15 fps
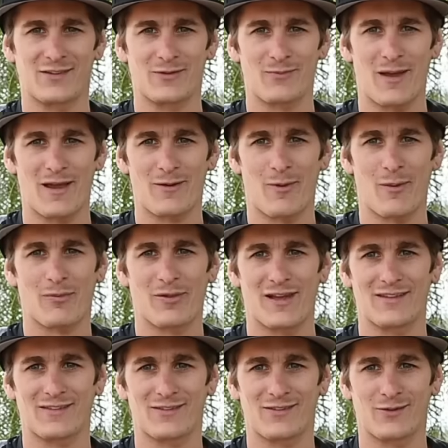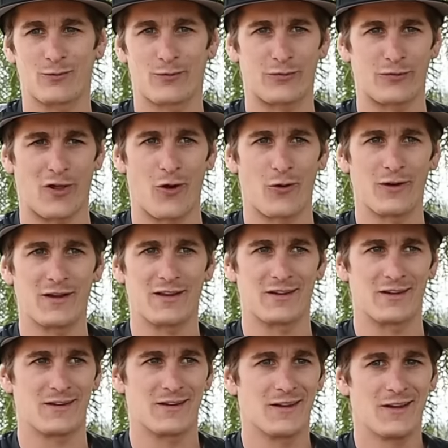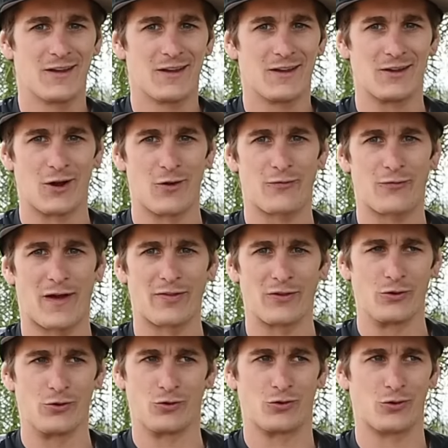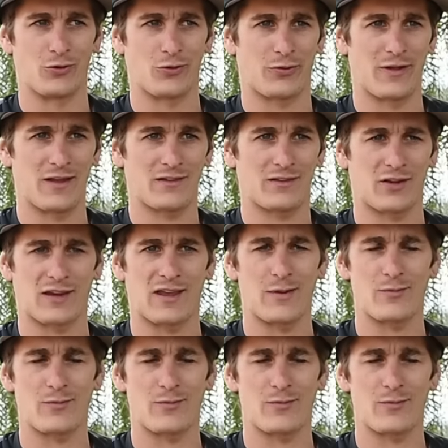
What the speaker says: just making my place flowy and, you know, fun little cool things like